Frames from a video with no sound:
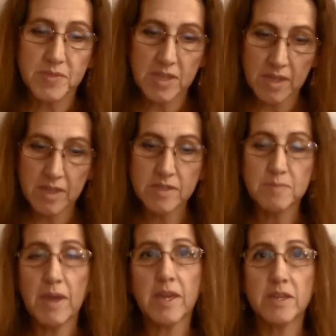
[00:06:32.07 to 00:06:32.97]
It
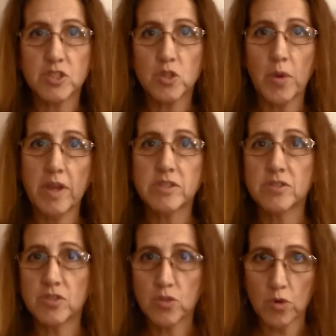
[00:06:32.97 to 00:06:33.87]
is making a square
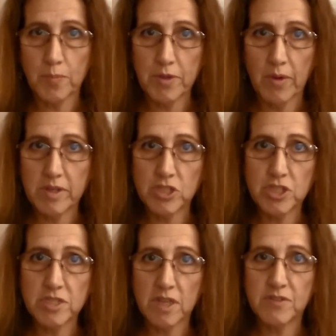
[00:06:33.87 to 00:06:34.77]
to the Scorpio
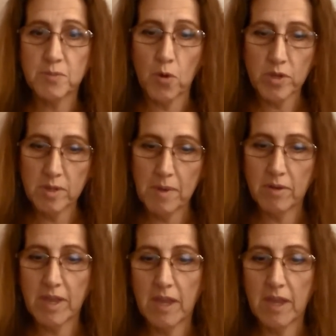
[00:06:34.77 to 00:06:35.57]
energies I've spoken about